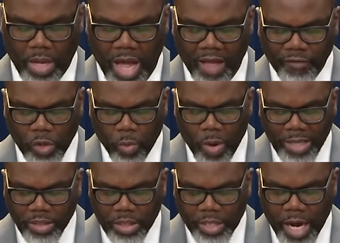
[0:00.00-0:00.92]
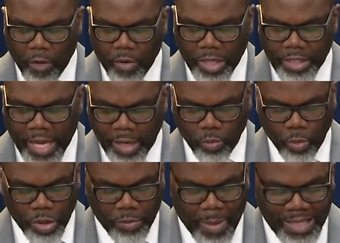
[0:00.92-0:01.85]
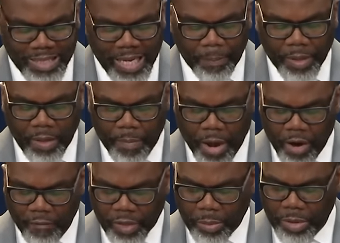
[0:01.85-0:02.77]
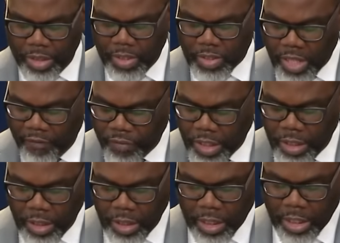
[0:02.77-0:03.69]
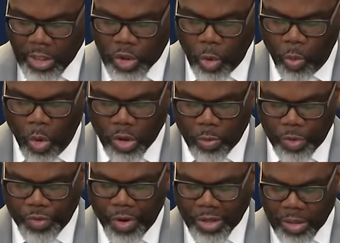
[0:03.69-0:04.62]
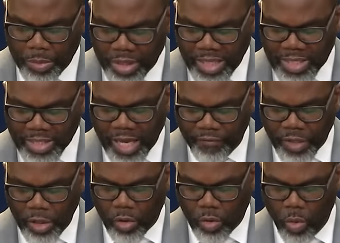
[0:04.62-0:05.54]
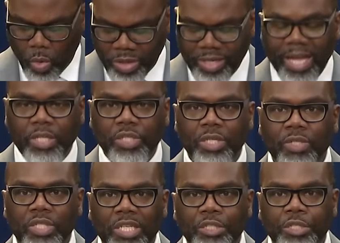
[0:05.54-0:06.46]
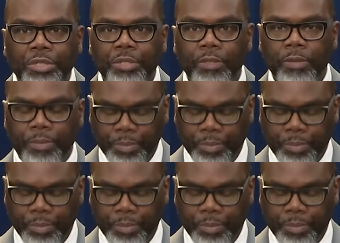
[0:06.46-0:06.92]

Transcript: I have directed Gary Gatewood, my Deputy Mayor of Community Safety, to work with our Community Safety Coordination Center